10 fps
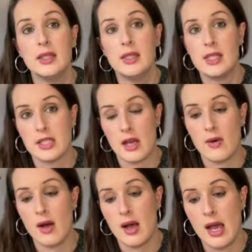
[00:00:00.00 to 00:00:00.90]

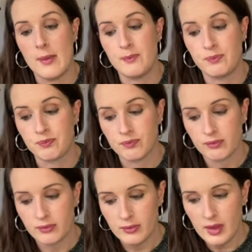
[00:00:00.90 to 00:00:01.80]
So
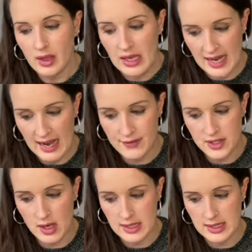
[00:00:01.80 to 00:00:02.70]
I have
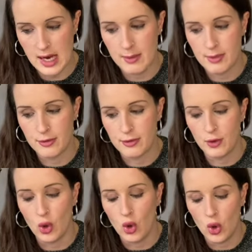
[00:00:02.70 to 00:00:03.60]
signed up
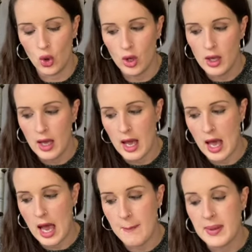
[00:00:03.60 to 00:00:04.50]
for
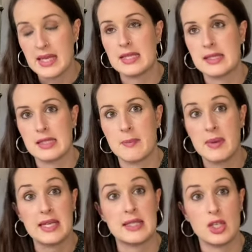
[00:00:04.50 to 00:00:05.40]
the
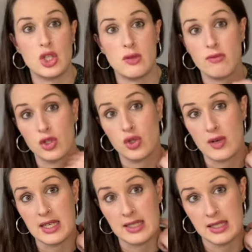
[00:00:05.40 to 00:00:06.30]
Bee Stitchy
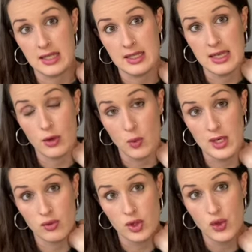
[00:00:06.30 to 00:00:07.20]
retreat,
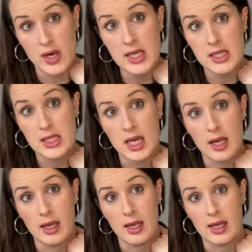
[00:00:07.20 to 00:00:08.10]
Southwest retreat
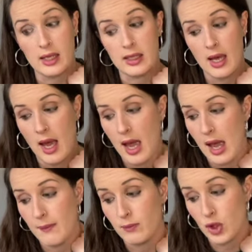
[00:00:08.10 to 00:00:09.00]
in
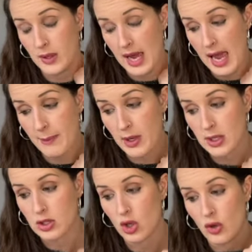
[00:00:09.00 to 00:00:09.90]
Newton
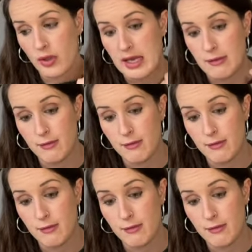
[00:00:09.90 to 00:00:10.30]
Abbot on the